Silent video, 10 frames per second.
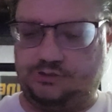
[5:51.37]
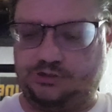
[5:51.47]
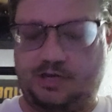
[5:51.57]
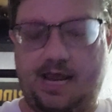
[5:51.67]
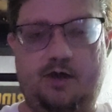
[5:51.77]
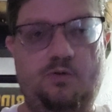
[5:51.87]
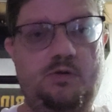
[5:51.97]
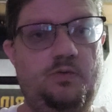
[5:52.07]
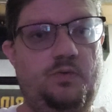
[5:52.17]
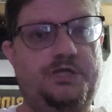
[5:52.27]
So
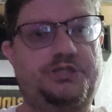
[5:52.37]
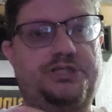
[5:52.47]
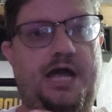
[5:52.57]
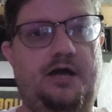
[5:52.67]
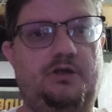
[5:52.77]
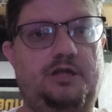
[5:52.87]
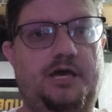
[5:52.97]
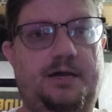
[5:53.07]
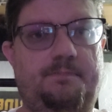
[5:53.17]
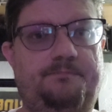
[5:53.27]
now we shall,
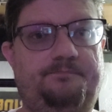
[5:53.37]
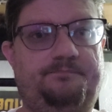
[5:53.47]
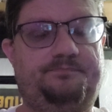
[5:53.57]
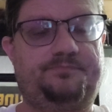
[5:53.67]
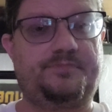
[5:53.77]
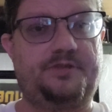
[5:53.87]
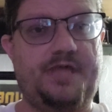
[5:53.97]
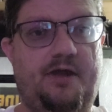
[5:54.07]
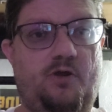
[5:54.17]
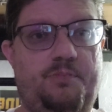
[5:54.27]
um,
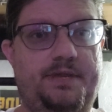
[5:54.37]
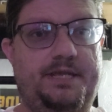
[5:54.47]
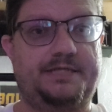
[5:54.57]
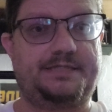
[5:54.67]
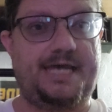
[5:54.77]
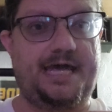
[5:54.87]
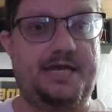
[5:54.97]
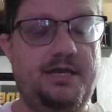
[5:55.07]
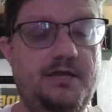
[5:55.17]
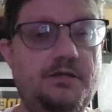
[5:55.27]
that all being
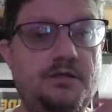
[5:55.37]
said,